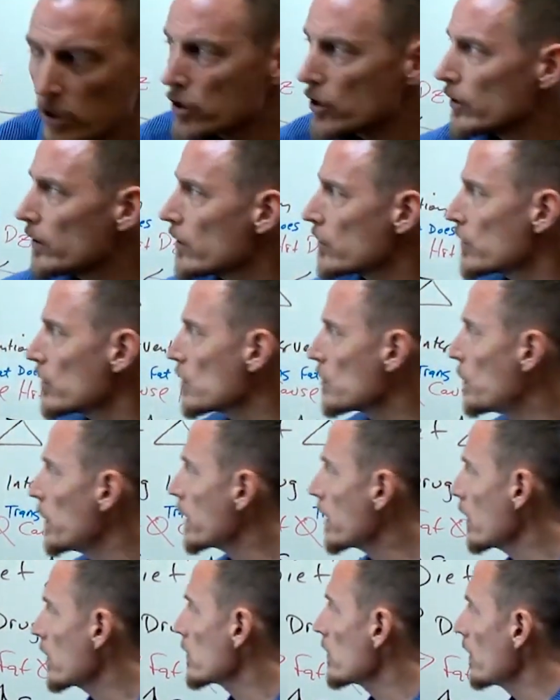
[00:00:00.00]
to mention this is
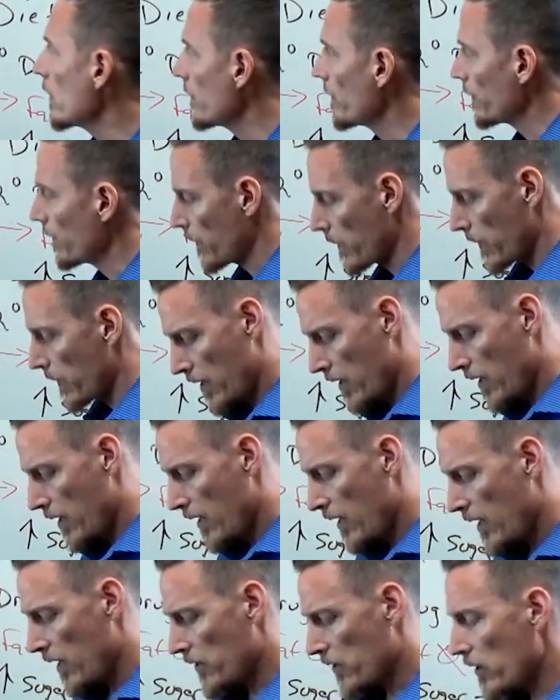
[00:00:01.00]
because
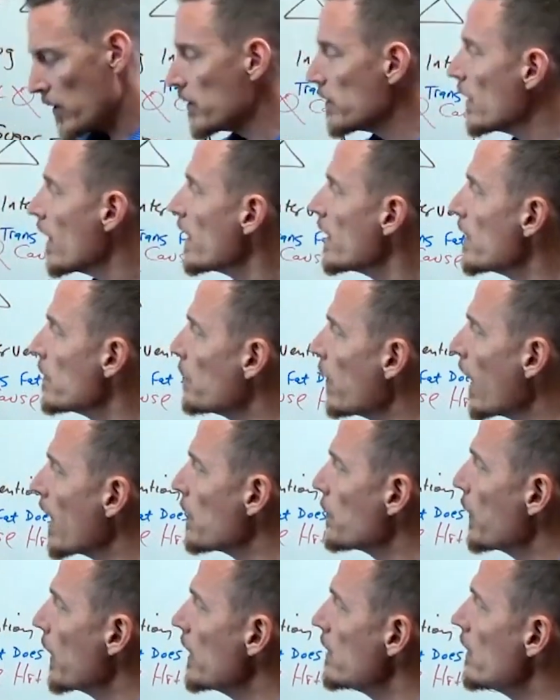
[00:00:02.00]
it, in
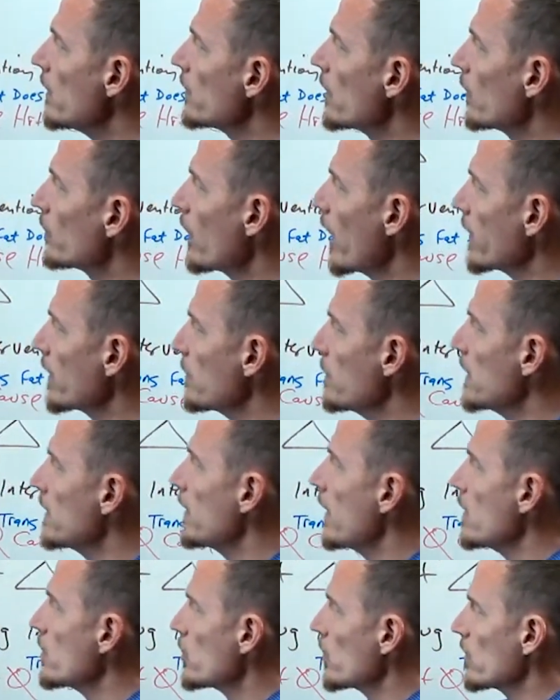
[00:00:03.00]
my opinion, the
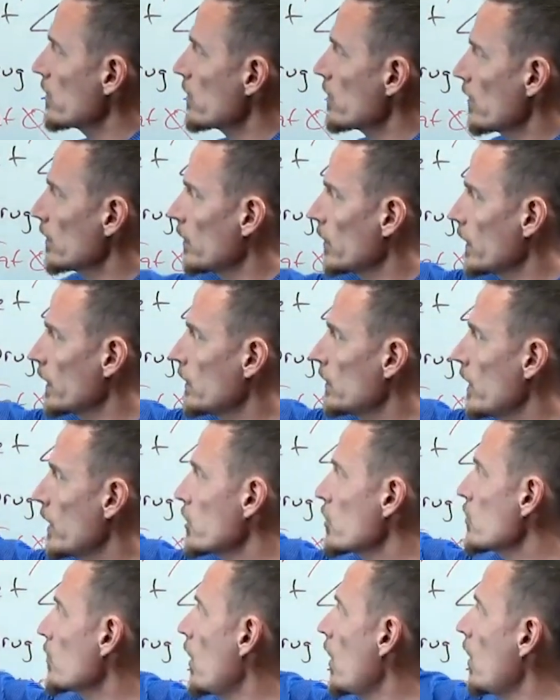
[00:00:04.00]
recommendations on lowering
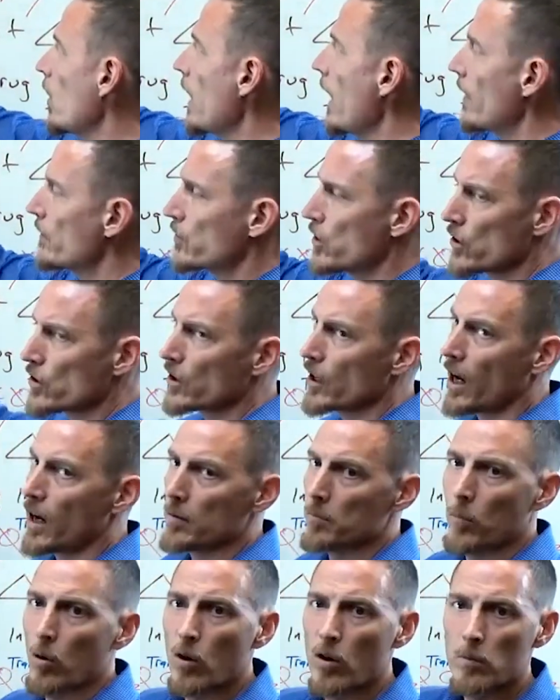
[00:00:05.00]
cholesterol have just
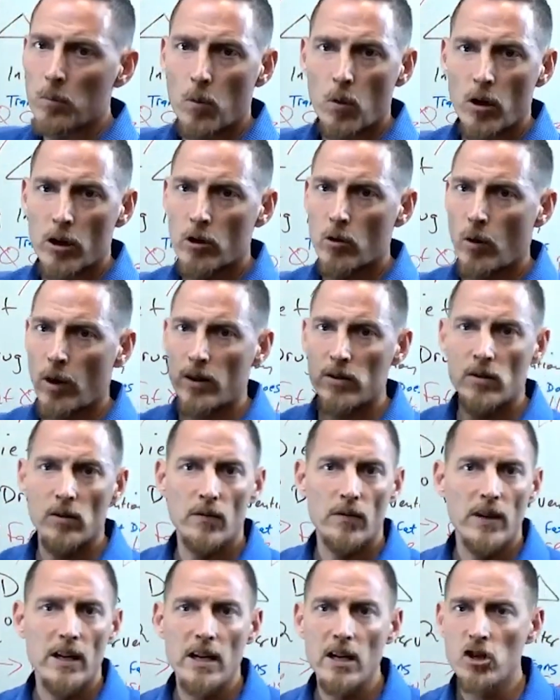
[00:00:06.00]
gotten more and more
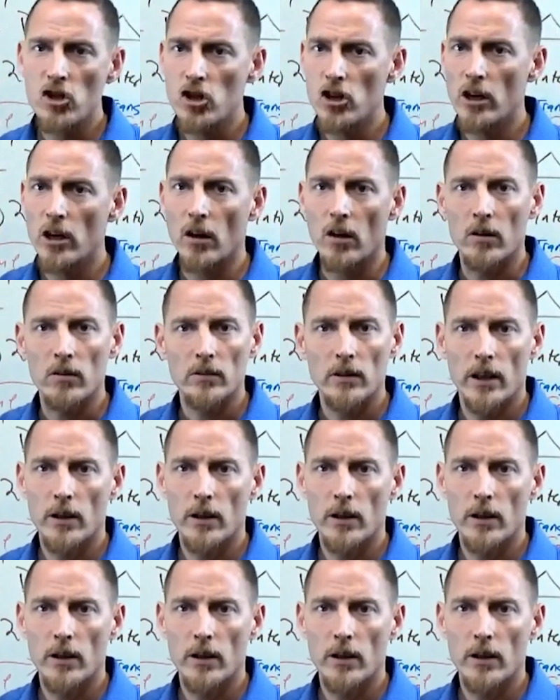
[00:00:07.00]
aggressive each year.